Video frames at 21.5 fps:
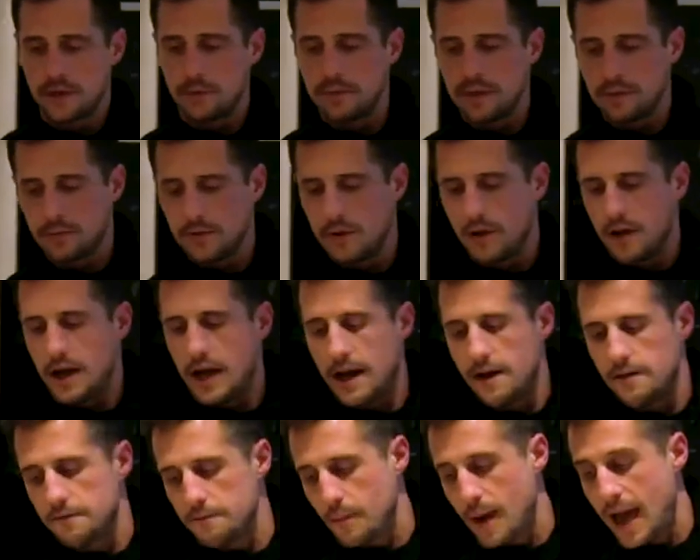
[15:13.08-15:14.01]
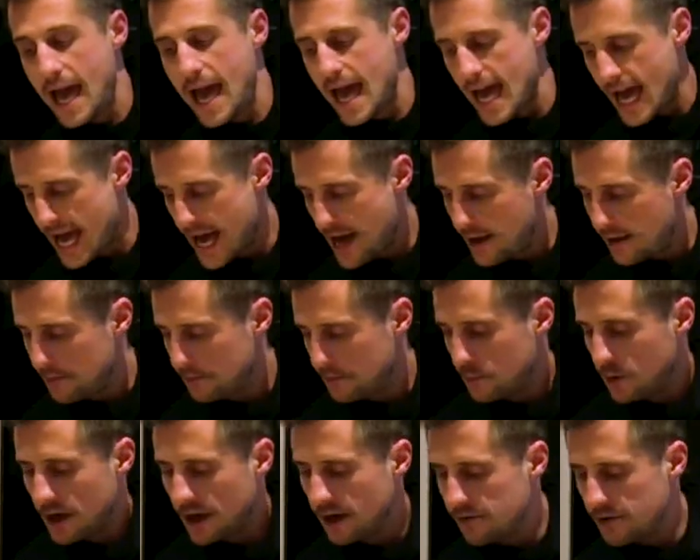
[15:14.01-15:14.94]
Some people have
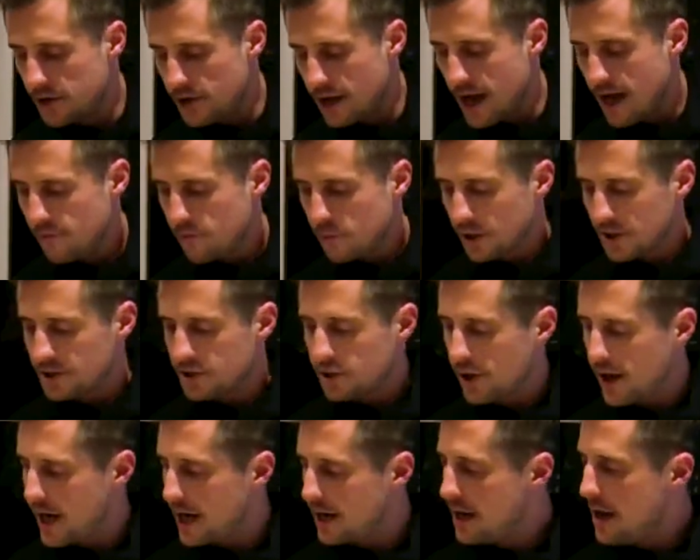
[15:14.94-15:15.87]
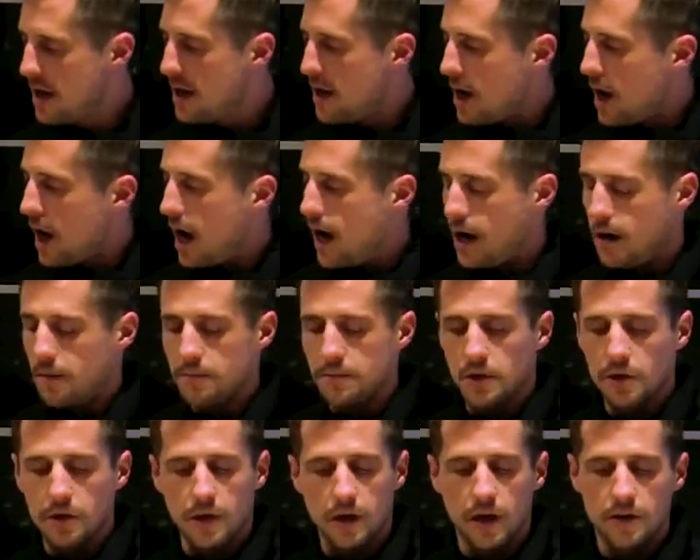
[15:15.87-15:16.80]
PAM, whatever you have works great.
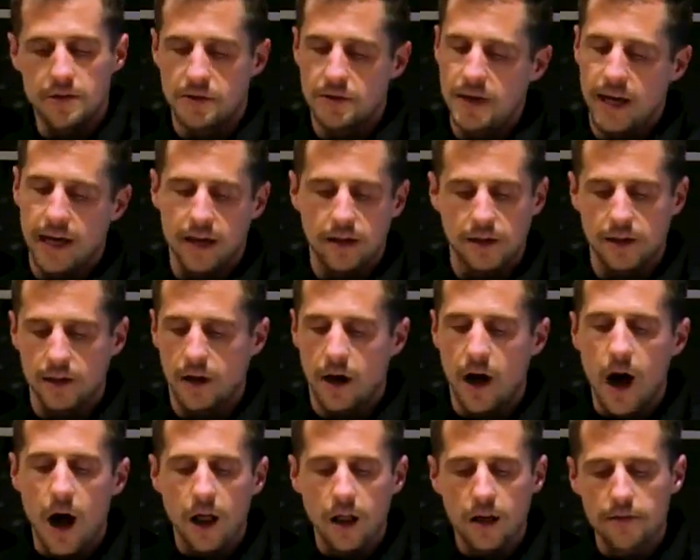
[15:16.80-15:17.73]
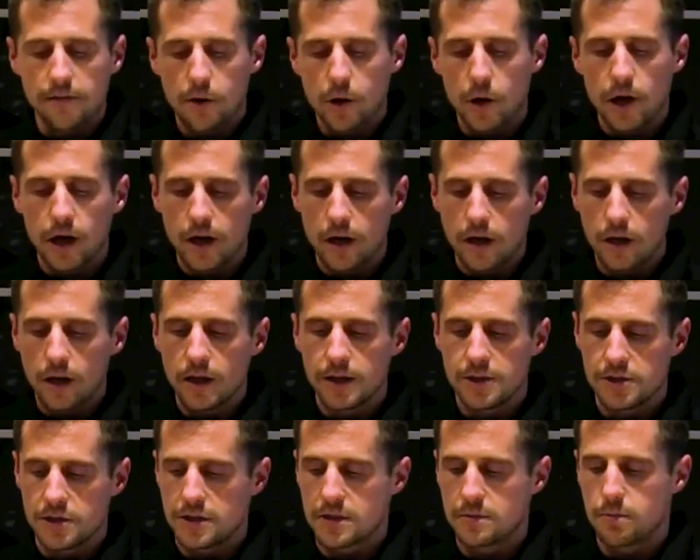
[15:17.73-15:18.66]
Um, you can also take a little olive oil
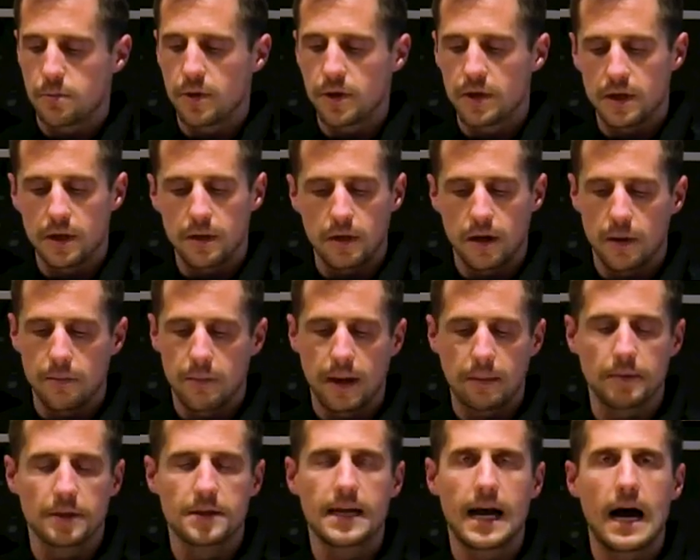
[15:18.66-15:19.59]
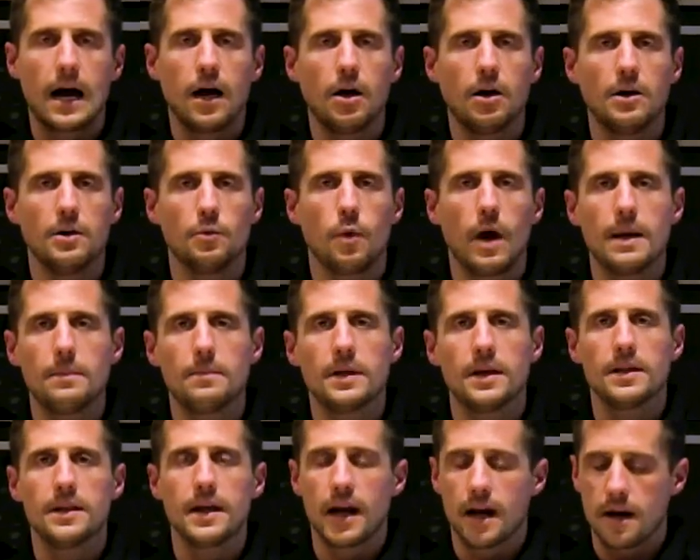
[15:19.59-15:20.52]
and just put it on a paper towel and wipe
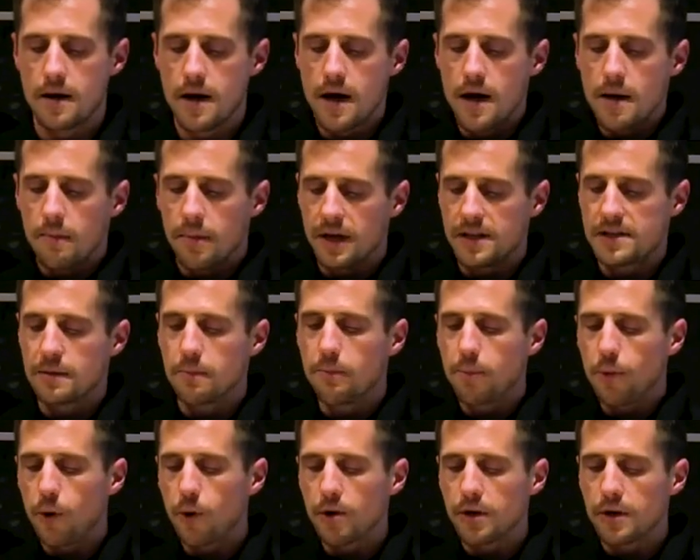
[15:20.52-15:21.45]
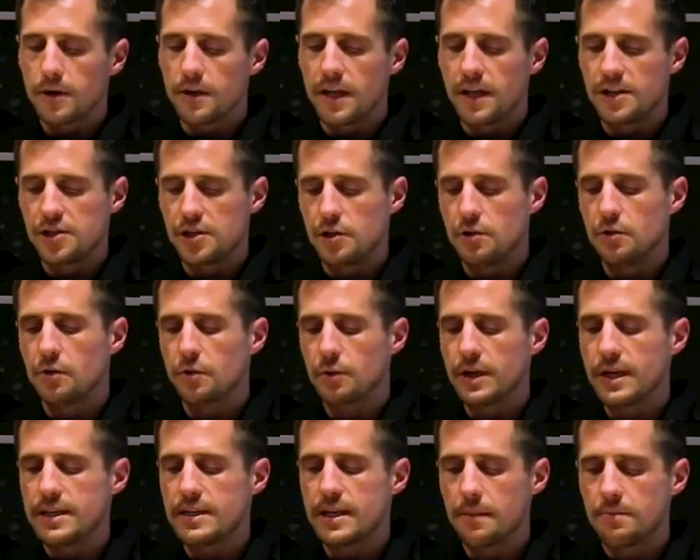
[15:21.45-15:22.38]
it in there. But it's important that you
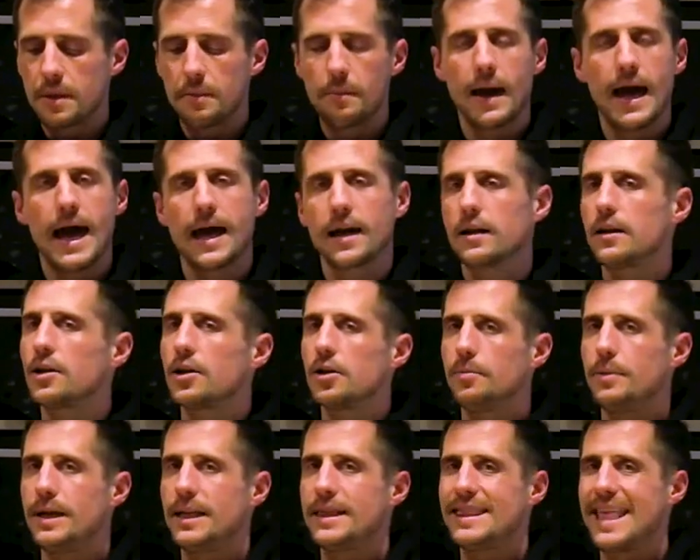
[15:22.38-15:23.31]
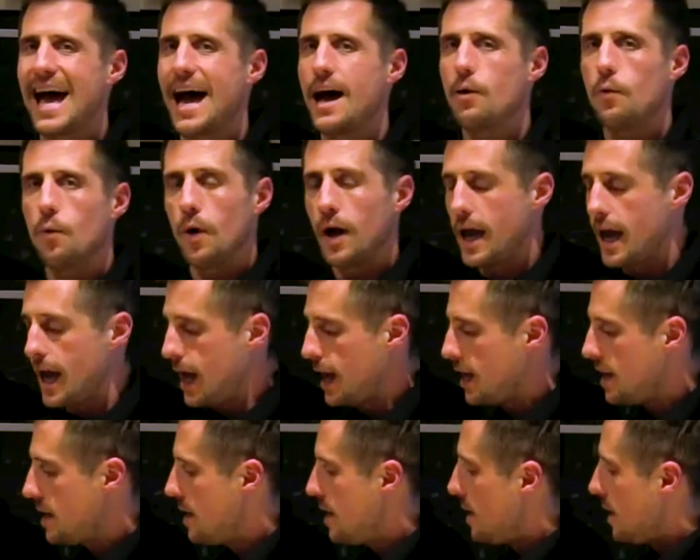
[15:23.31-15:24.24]
grease up the pan a little bit. That
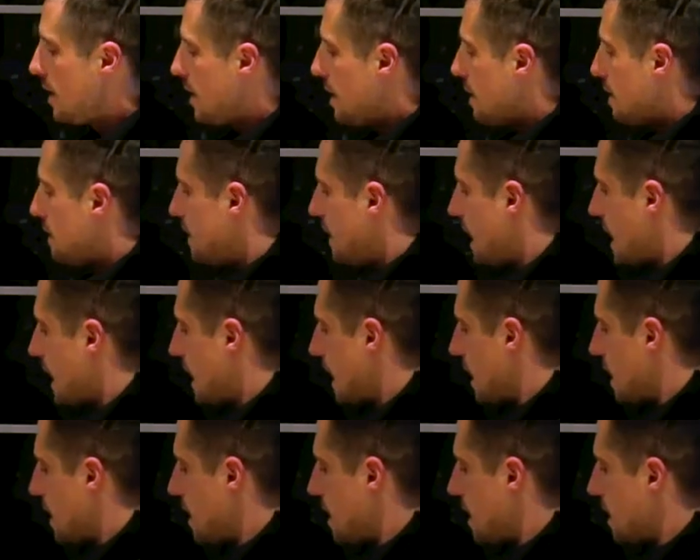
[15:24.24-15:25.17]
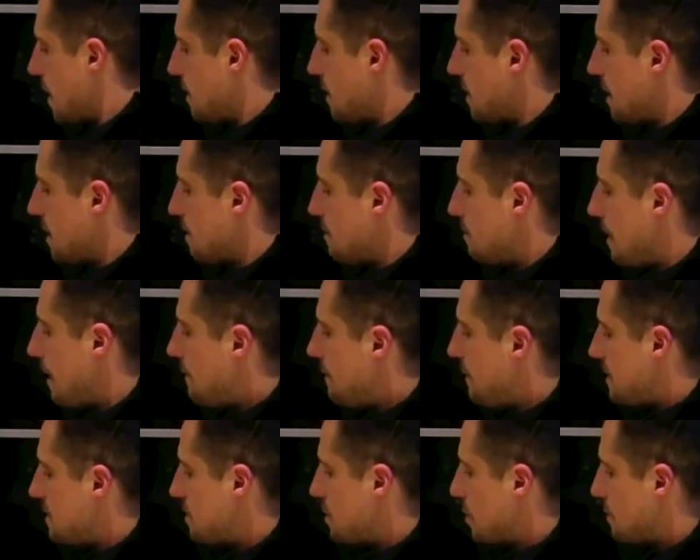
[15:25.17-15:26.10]
way, the
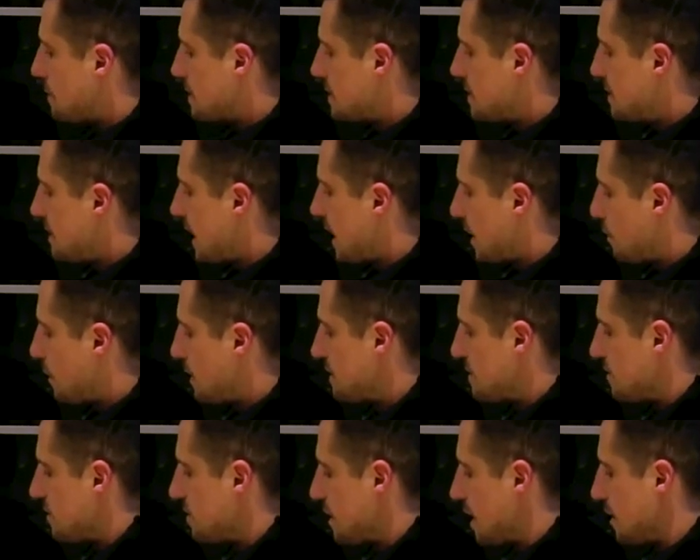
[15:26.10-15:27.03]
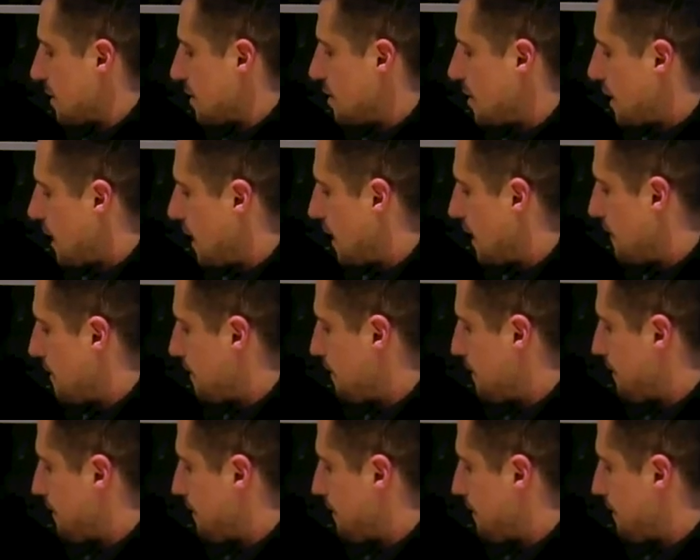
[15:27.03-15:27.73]
muffins don't stick once they're done cooking.